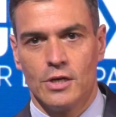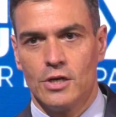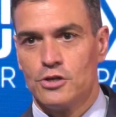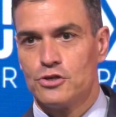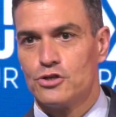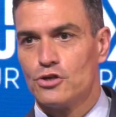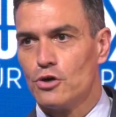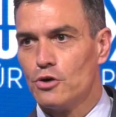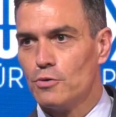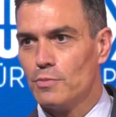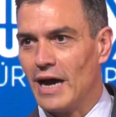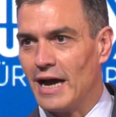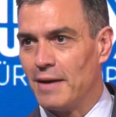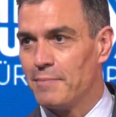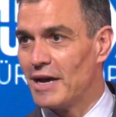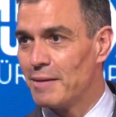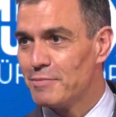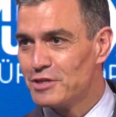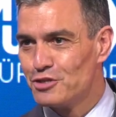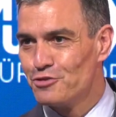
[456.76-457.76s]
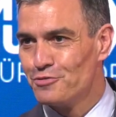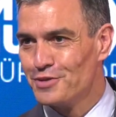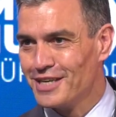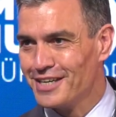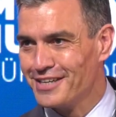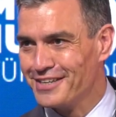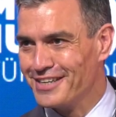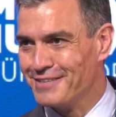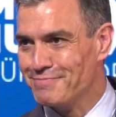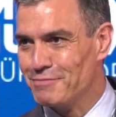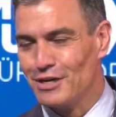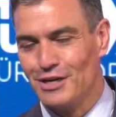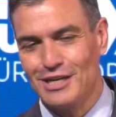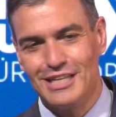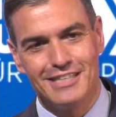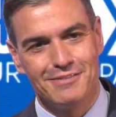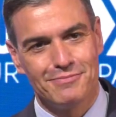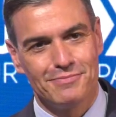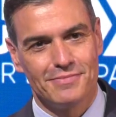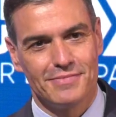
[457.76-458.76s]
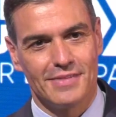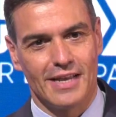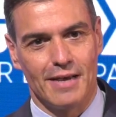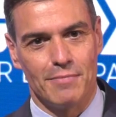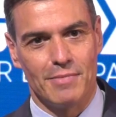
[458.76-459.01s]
So I'm happy to be here in Berlin.